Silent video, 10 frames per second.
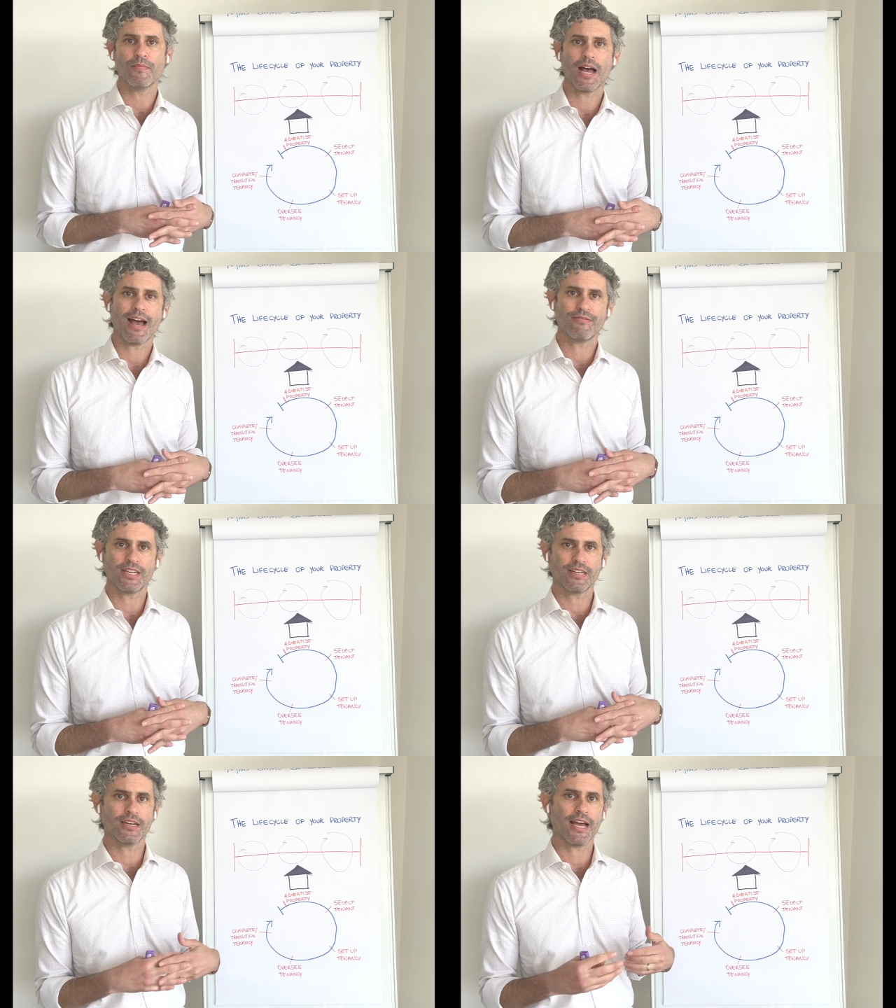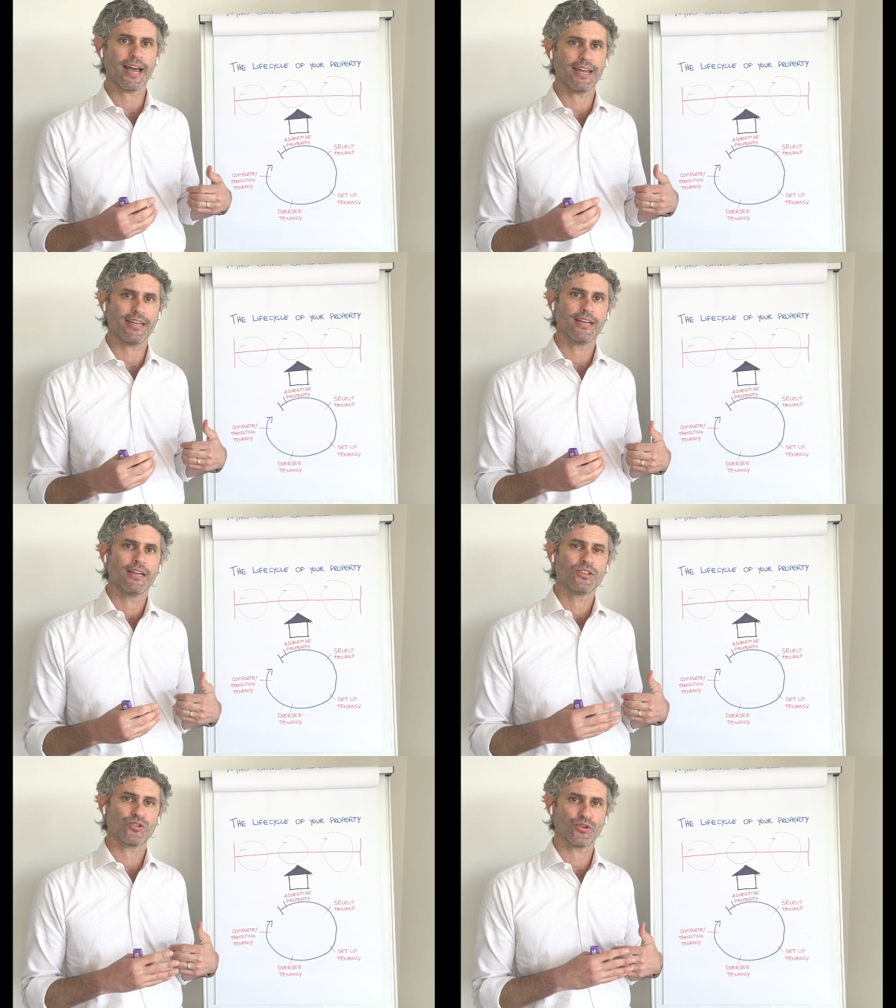having a
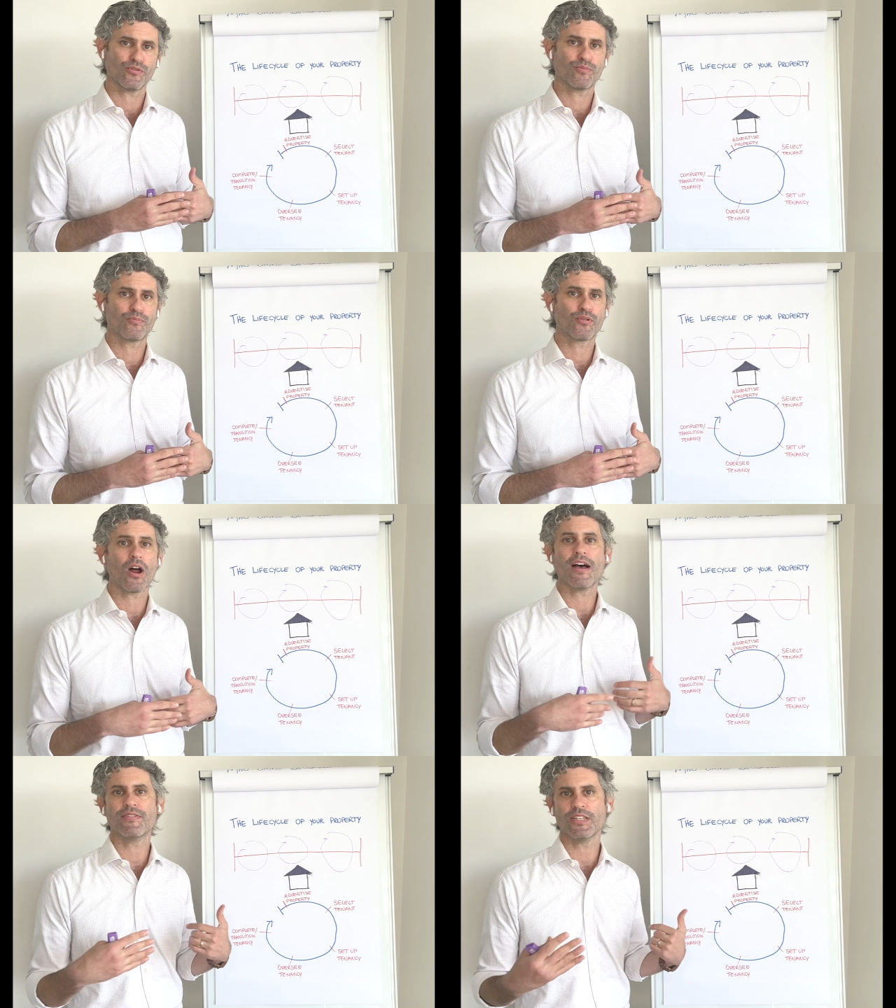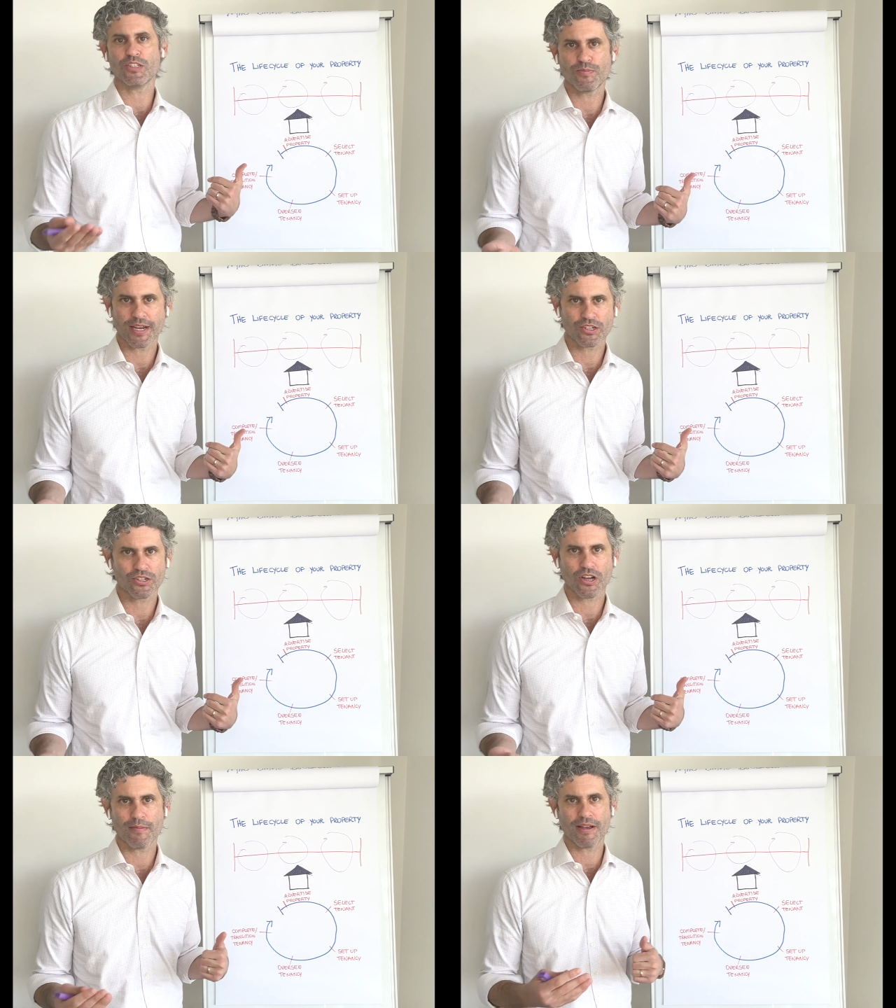sort of private inspection
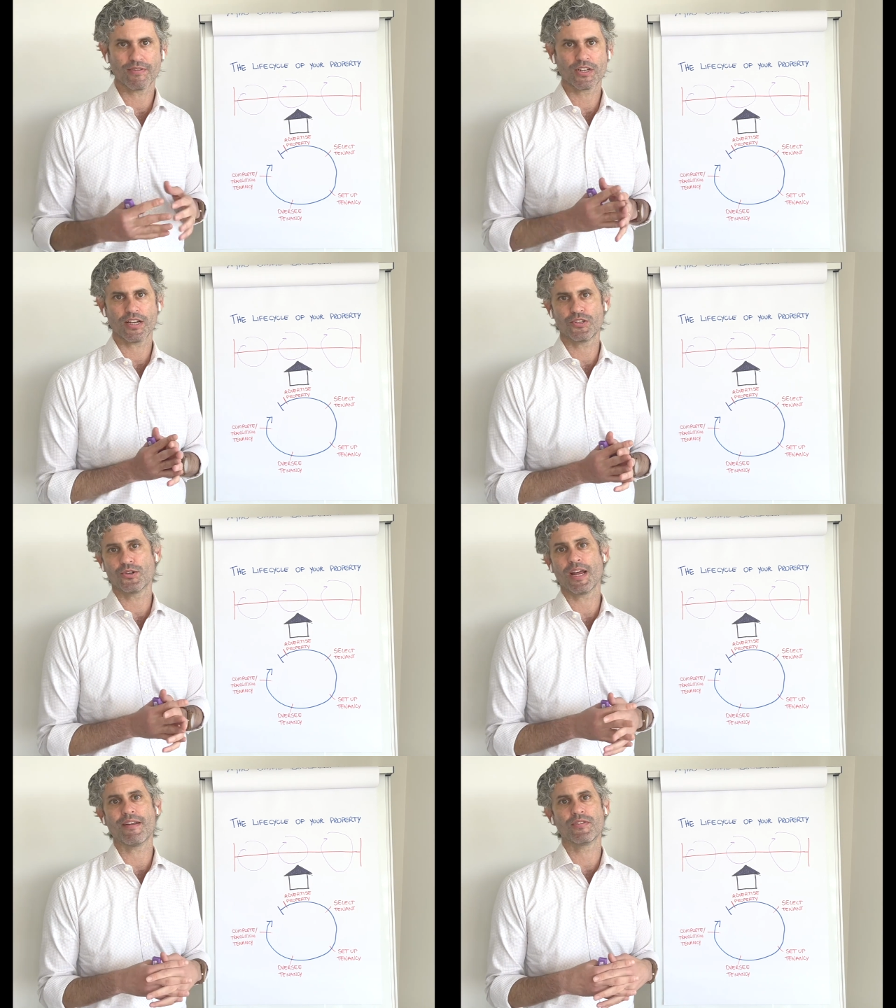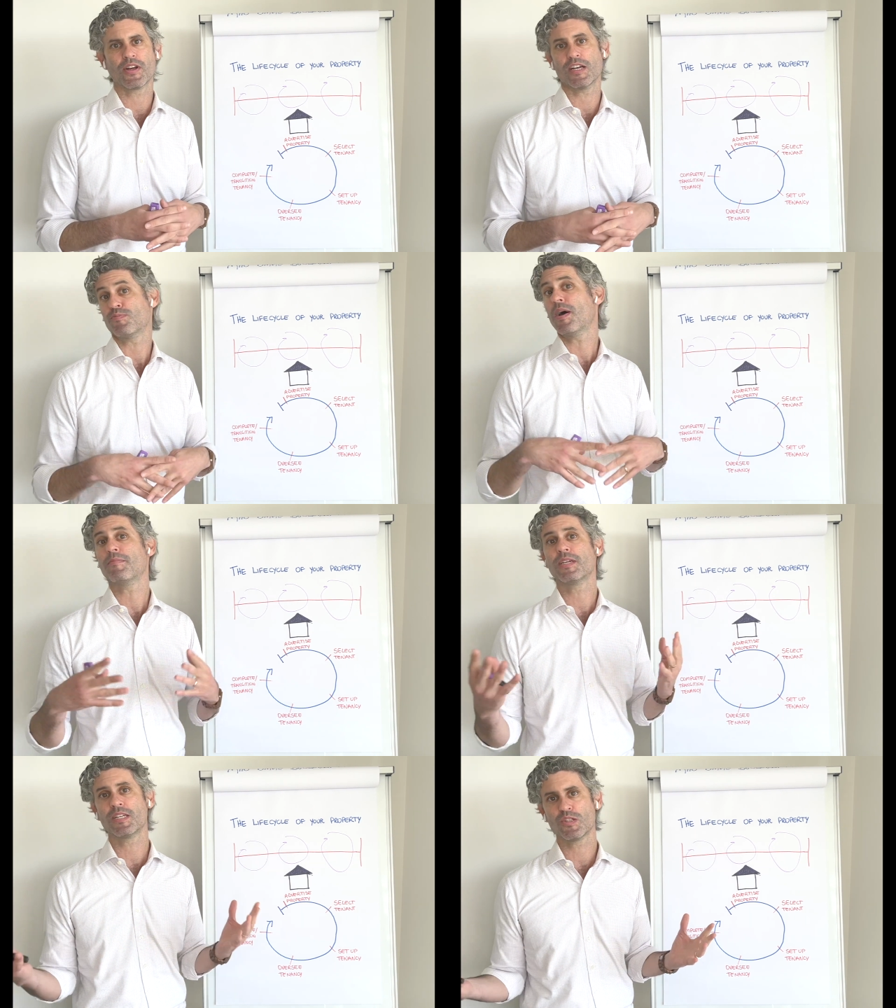time advertised, you could advertise
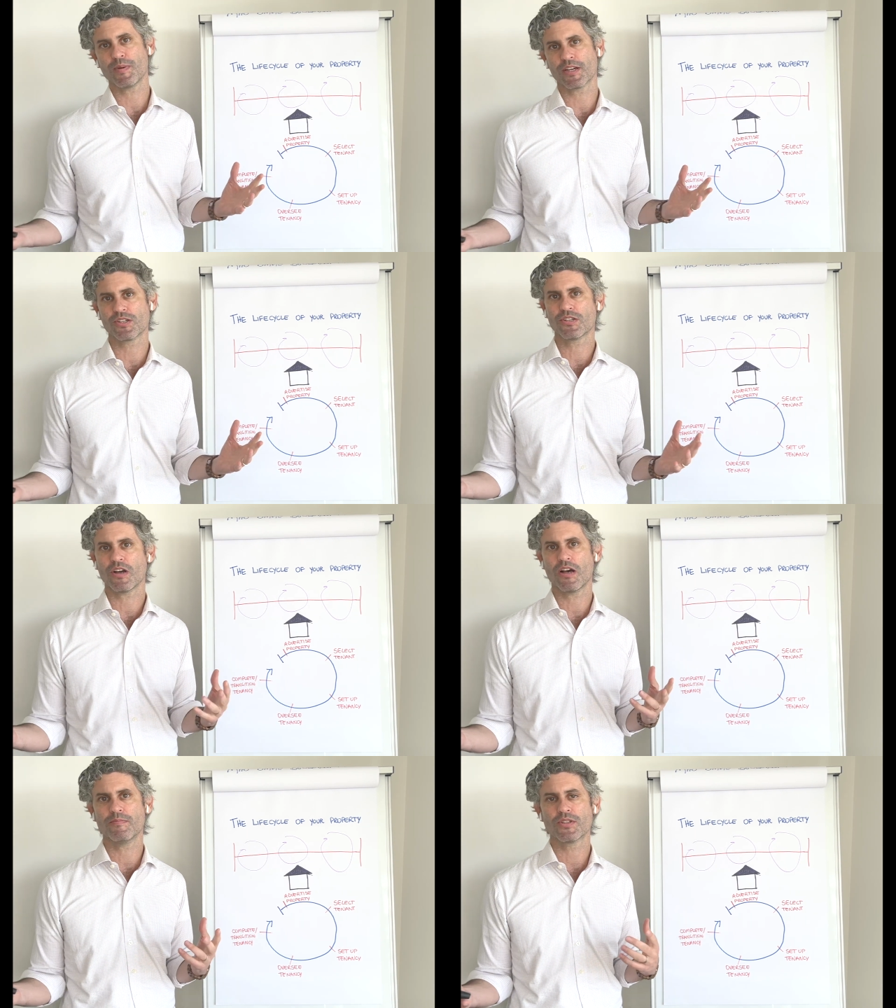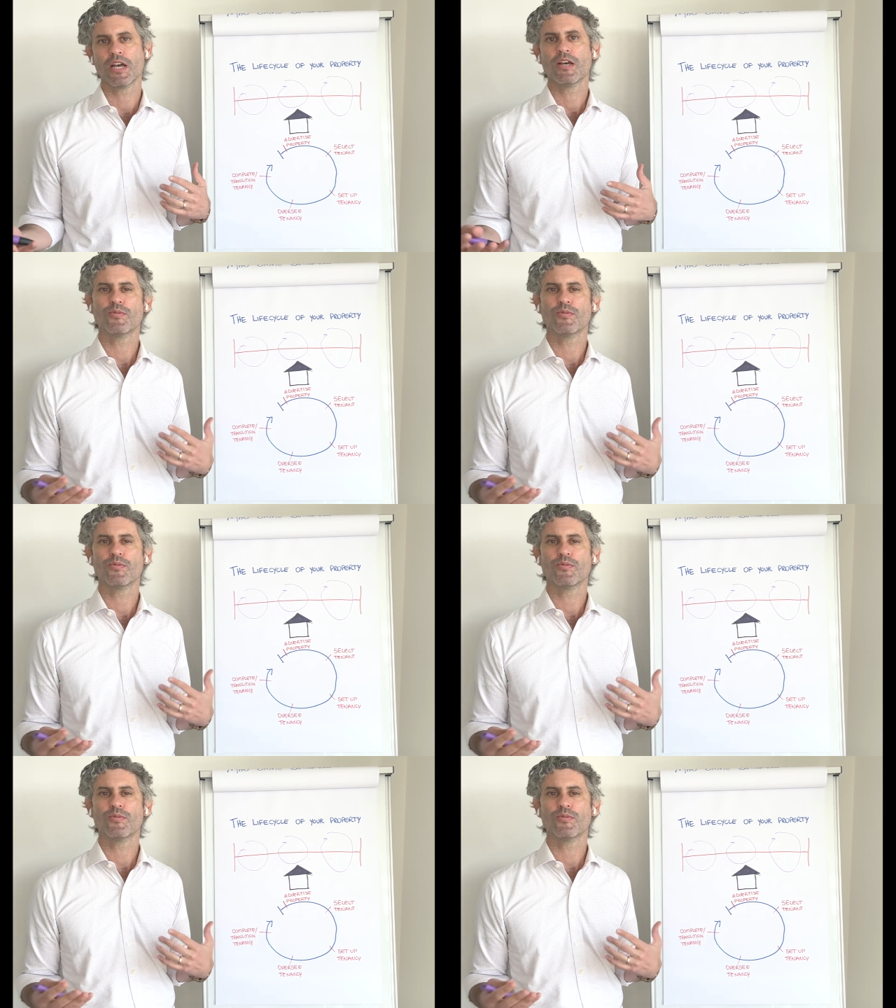public inspection times.